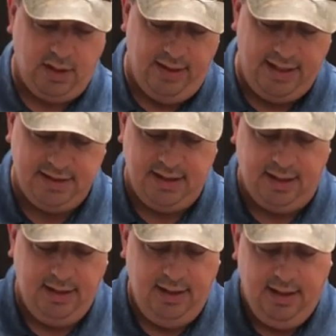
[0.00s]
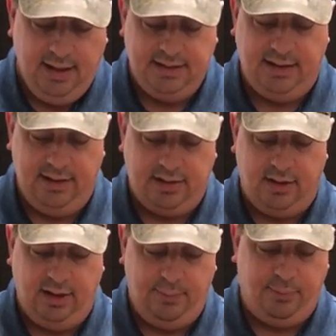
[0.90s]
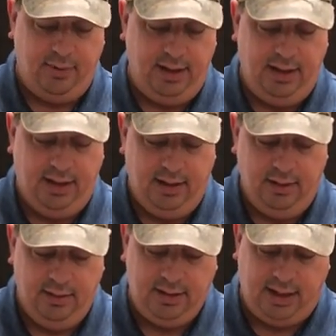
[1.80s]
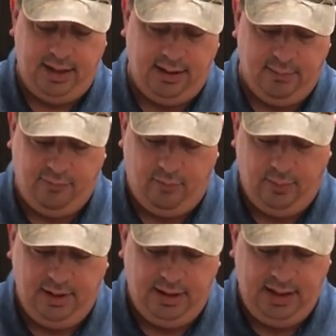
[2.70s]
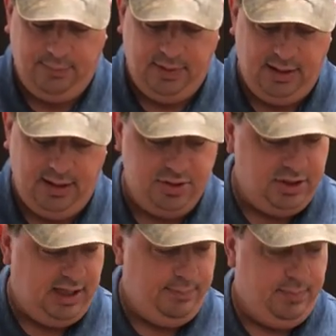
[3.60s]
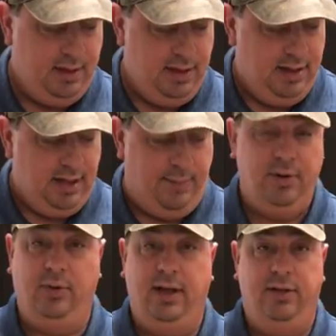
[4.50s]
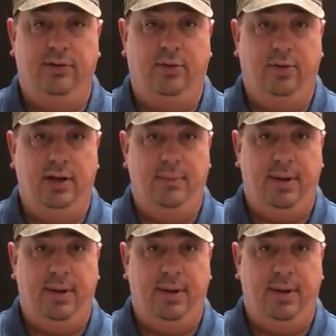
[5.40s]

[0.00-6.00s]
And that's it. Like I said, it's already pre-tied uh, up for me to keep it in its shape. I'm gonna go ahead and throw it in the